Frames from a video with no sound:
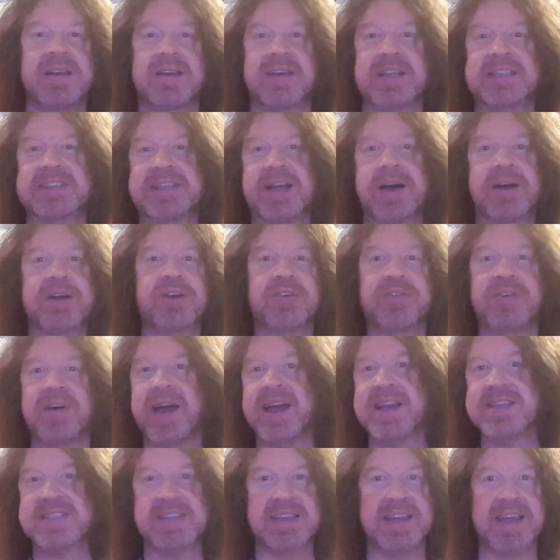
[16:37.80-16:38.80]
The
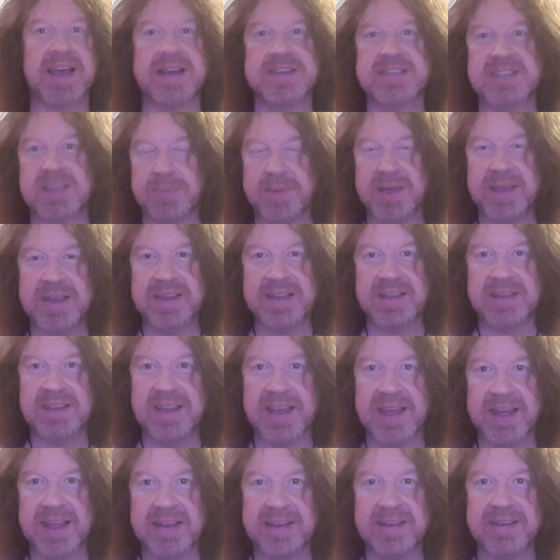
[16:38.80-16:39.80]
sacrifice that he has to make at
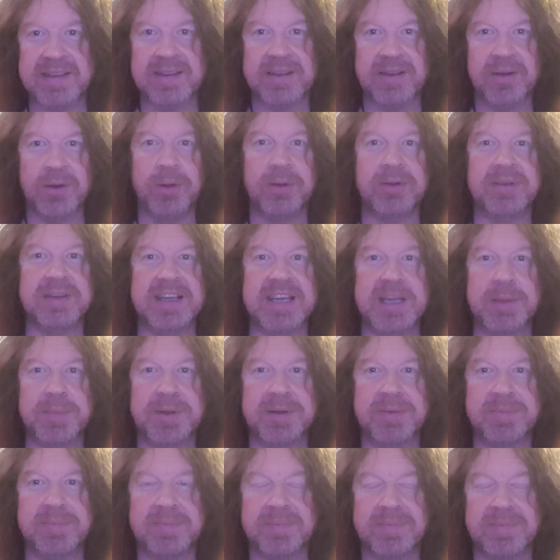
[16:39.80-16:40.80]
the end, old
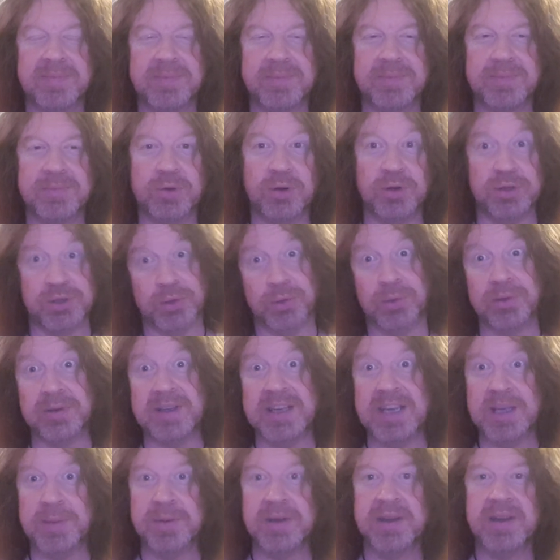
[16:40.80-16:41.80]
Eben, or young
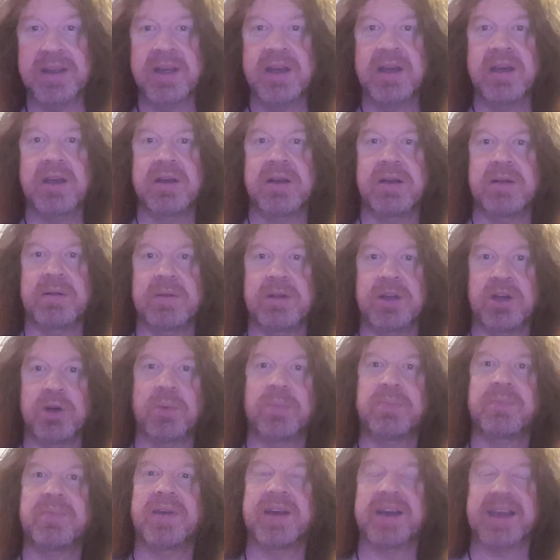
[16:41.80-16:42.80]
Eben,
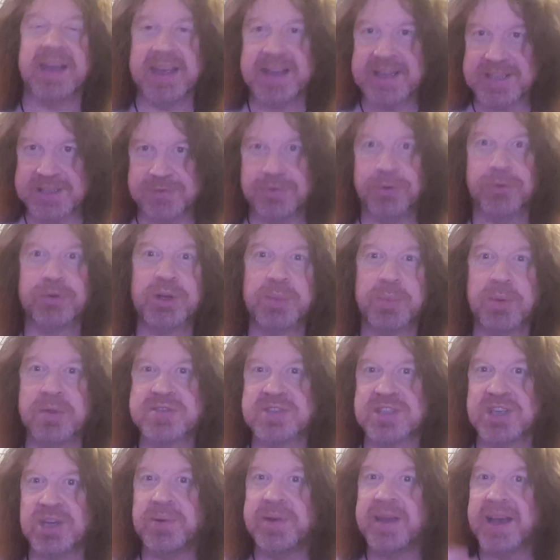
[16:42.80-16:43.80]
who he's vulnerable
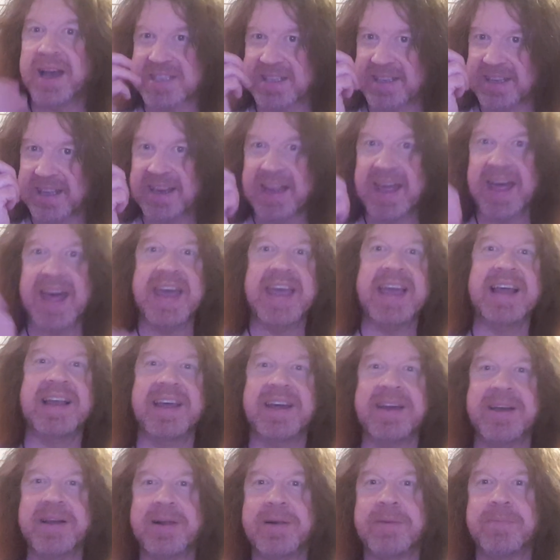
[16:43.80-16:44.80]
to, he has an
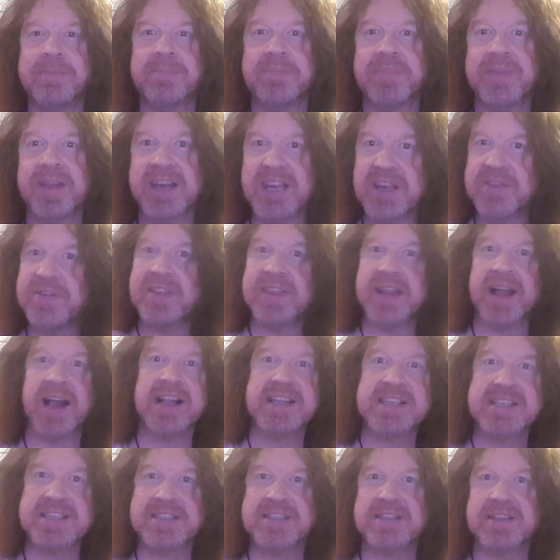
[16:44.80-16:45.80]
inhaler, and even
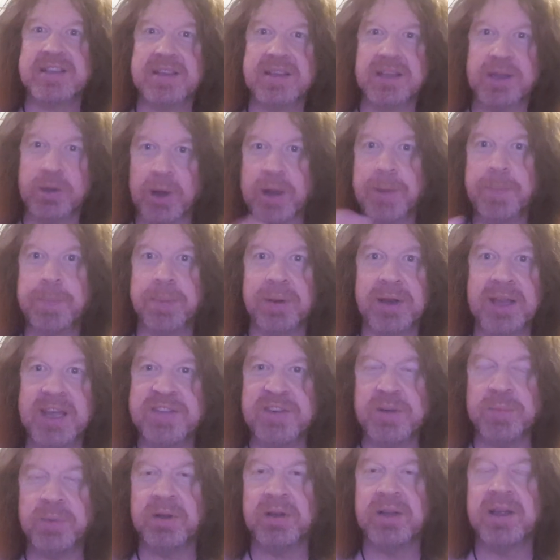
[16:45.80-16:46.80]
that's quite
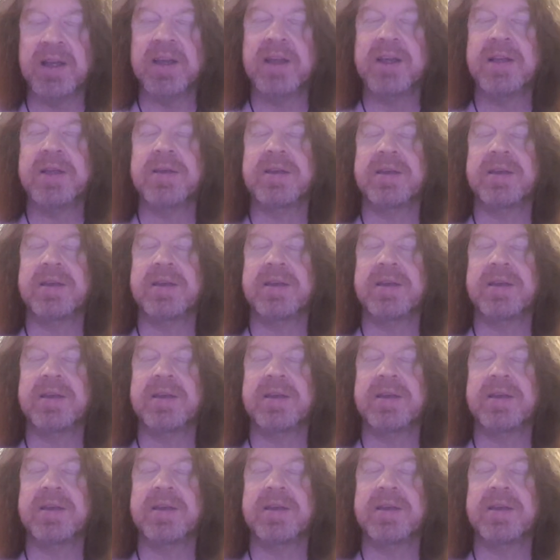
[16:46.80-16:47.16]
believable.